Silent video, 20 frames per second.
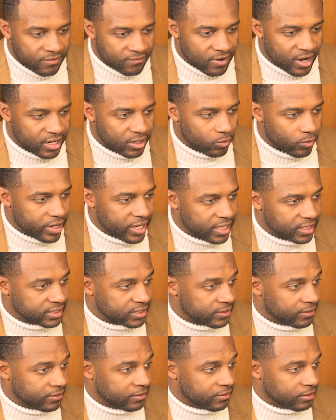finding
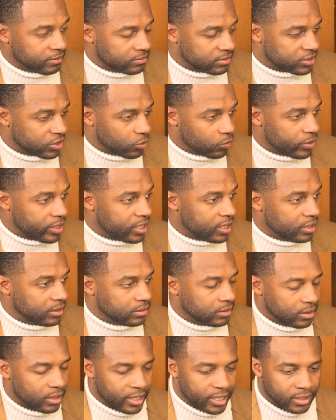ways to
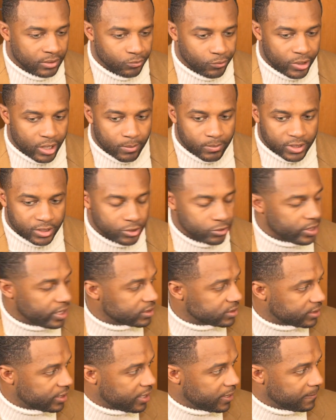win, and we're able to do
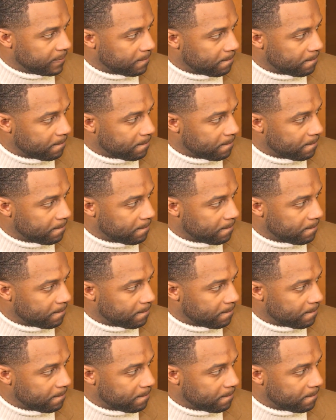that today.